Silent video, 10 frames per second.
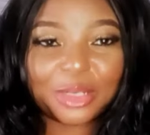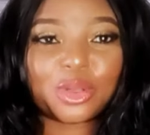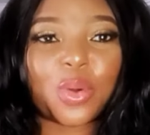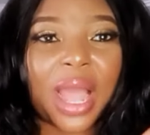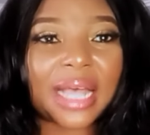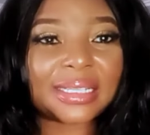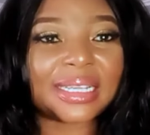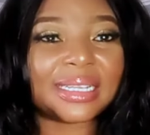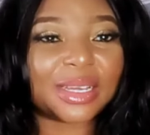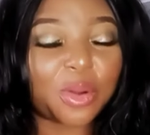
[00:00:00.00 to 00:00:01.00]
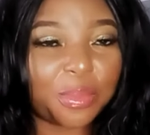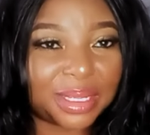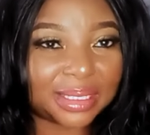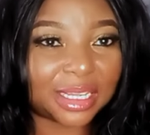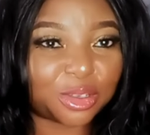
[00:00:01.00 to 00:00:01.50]
So ask in the
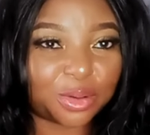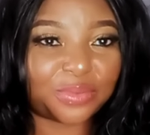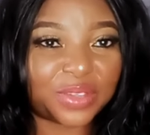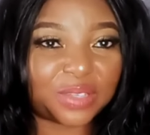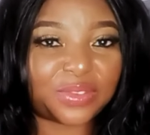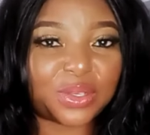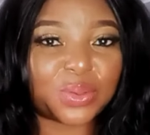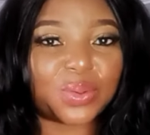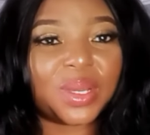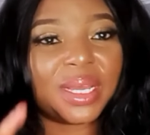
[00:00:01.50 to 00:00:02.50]
comment section of this video.